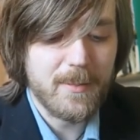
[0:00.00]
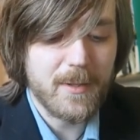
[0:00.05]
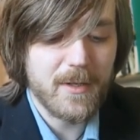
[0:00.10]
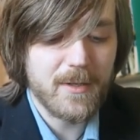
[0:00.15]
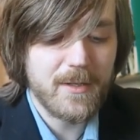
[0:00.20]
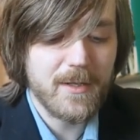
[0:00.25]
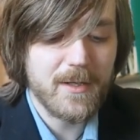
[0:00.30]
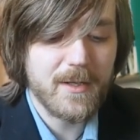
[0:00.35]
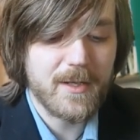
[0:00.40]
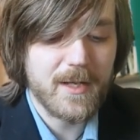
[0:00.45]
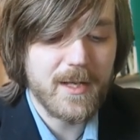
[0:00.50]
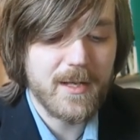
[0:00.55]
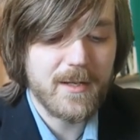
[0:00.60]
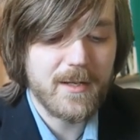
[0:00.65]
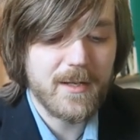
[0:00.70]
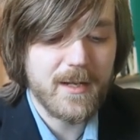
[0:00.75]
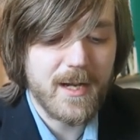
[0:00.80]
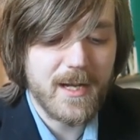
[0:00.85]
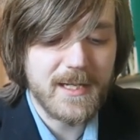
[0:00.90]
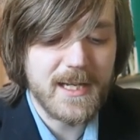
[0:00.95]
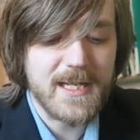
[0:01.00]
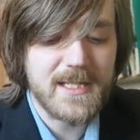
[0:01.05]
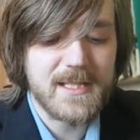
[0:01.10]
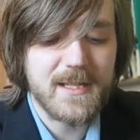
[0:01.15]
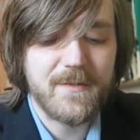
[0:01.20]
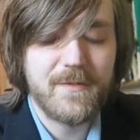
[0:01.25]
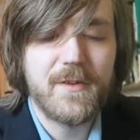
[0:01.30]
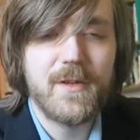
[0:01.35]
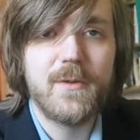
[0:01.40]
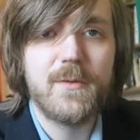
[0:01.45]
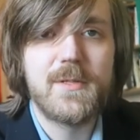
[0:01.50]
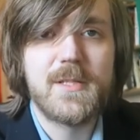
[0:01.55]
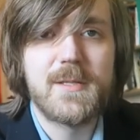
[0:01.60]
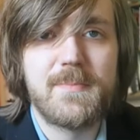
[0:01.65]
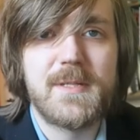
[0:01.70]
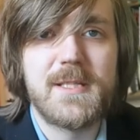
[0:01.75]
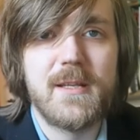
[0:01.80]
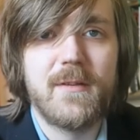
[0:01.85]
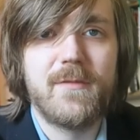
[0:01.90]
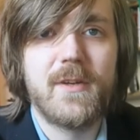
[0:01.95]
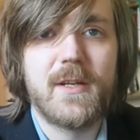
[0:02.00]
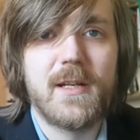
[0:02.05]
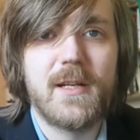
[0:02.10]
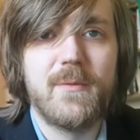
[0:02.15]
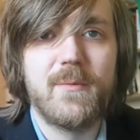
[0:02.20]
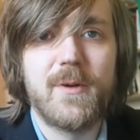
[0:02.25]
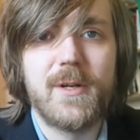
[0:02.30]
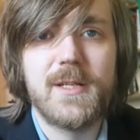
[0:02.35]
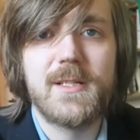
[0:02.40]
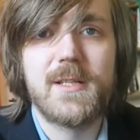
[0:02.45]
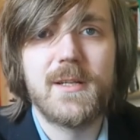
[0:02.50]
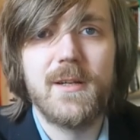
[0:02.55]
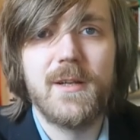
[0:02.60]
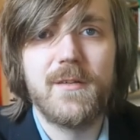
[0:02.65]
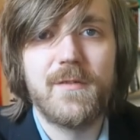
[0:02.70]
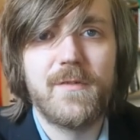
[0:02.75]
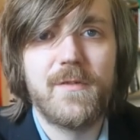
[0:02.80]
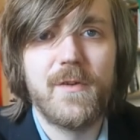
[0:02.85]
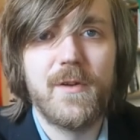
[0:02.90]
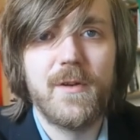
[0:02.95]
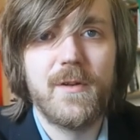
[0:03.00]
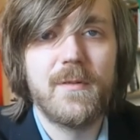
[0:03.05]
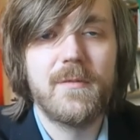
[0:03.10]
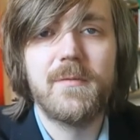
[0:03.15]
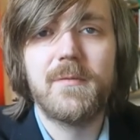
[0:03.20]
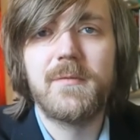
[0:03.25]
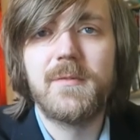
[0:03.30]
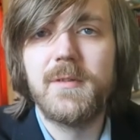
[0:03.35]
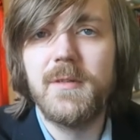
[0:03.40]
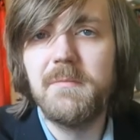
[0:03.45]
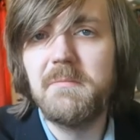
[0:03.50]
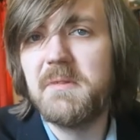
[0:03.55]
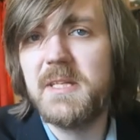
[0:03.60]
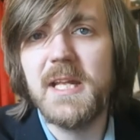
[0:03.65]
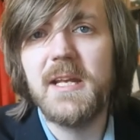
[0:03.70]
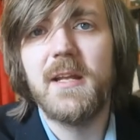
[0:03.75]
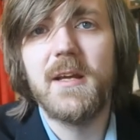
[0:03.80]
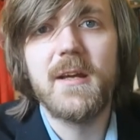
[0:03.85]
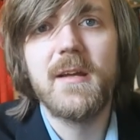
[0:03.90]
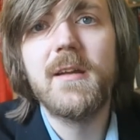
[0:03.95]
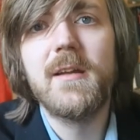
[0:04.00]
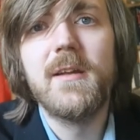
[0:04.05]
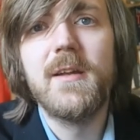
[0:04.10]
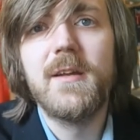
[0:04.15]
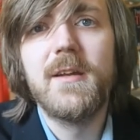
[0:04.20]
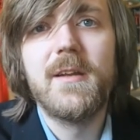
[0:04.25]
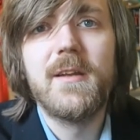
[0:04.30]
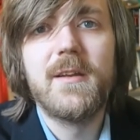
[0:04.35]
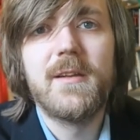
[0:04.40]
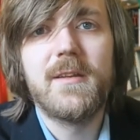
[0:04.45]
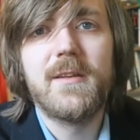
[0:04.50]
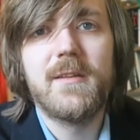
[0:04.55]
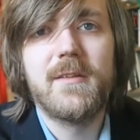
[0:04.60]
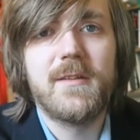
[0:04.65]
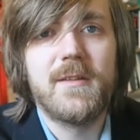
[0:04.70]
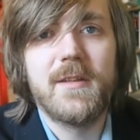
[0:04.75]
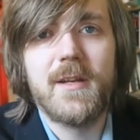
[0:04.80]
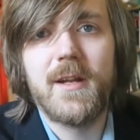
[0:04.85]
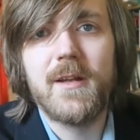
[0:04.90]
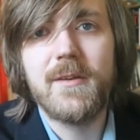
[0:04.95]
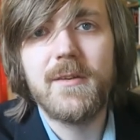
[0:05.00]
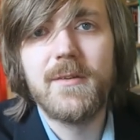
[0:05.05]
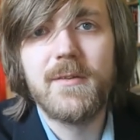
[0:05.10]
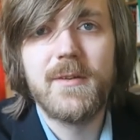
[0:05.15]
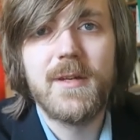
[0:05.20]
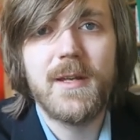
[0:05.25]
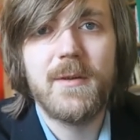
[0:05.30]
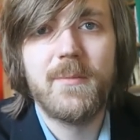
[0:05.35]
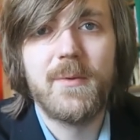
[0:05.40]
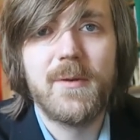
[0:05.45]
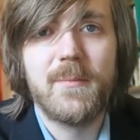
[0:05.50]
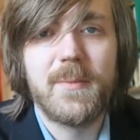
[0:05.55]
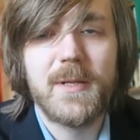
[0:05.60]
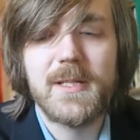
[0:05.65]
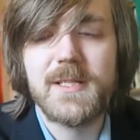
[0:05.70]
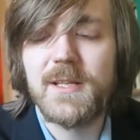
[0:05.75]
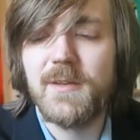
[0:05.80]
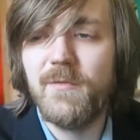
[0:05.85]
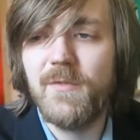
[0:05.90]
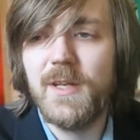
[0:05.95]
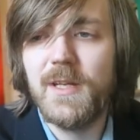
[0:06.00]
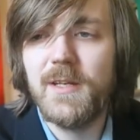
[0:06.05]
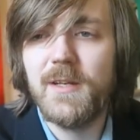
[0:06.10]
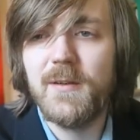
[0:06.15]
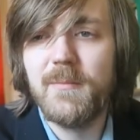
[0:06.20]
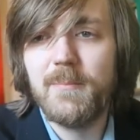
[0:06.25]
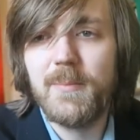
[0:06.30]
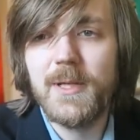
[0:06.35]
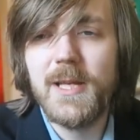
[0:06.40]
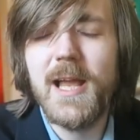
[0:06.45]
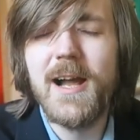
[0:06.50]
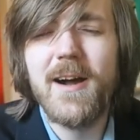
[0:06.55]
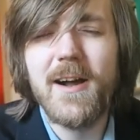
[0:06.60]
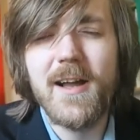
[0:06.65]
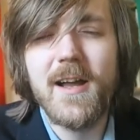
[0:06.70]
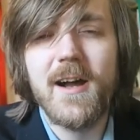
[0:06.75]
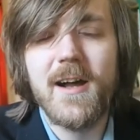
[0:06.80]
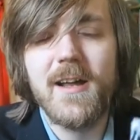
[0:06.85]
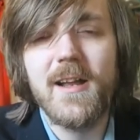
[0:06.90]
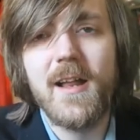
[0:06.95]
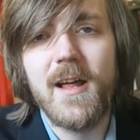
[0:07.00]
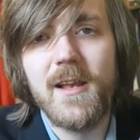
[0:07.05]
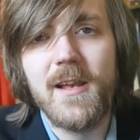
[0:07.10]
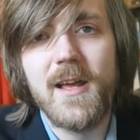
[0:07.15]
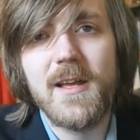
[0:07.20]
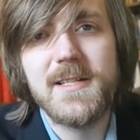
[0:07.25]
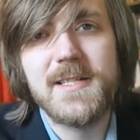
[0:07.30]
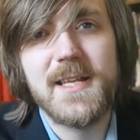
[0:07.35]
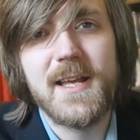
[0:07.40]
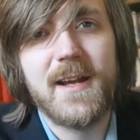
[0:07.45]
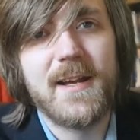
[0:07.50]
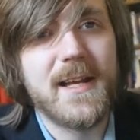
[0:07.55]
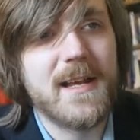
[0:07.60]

But on the other, I guess if specifically wanted to look for dinner, you, you know, it wouldn't be as convenient. But yeah, I, I, I, liked it.